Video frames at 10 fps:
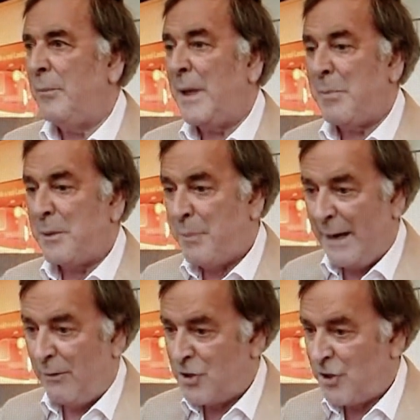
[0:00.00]
be a bit
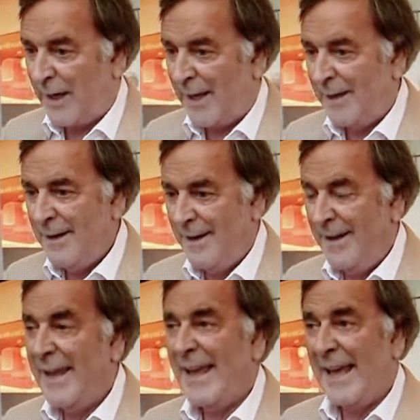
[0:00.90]
bearish again.
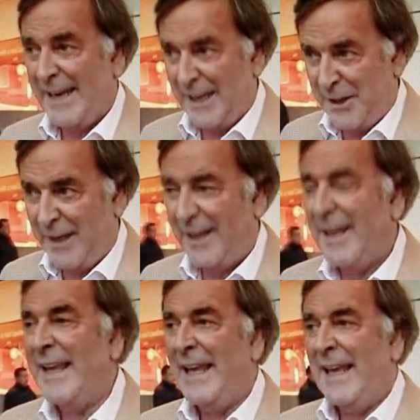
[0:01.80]
And I think,
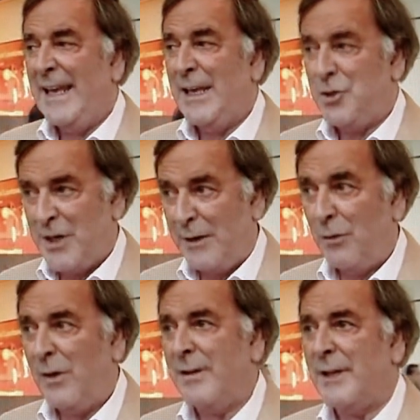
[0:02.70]
in
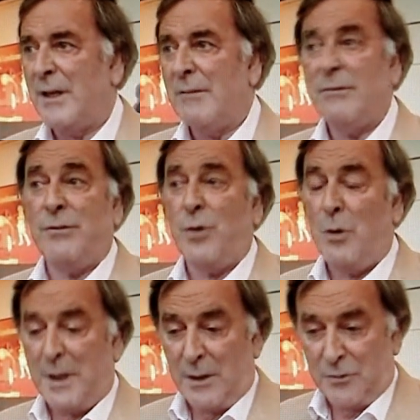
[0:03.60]
general, the
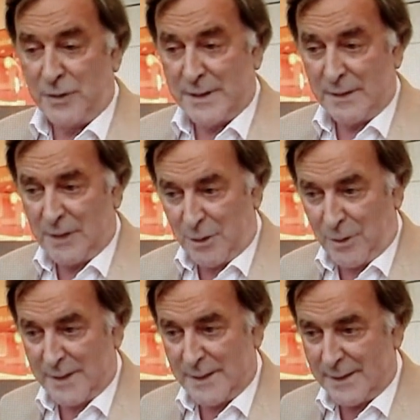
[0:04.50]
former countries of the
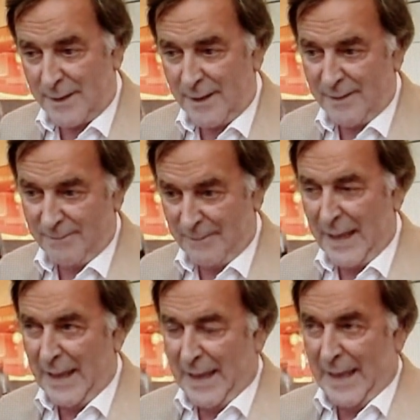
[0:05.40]
USSR
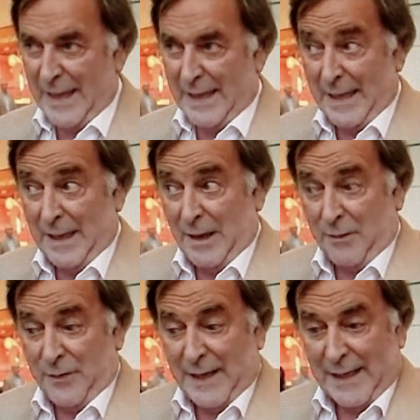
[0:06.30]

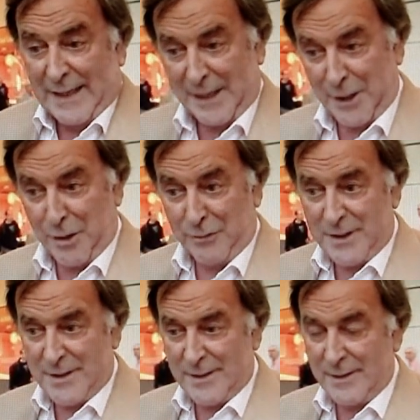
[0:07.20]
are feeling a little
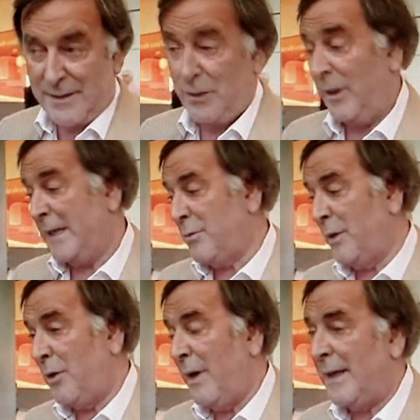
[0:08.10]
nervous. So that's
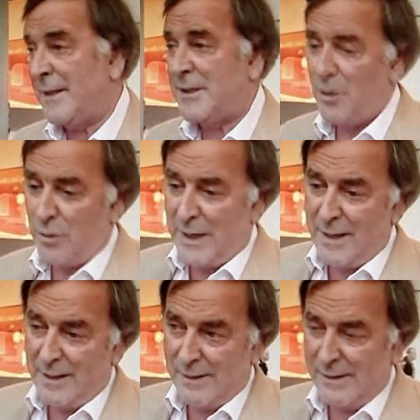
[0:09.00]
why you had
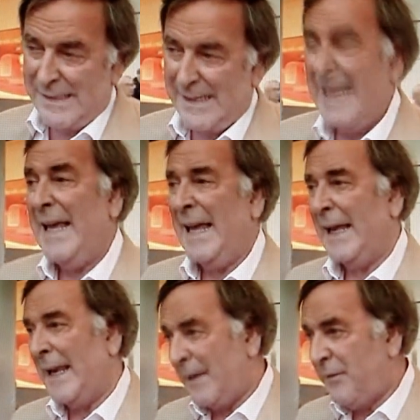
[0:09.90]
Estonia
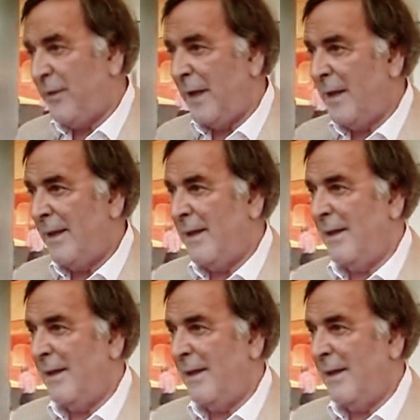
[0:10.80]
and Latvia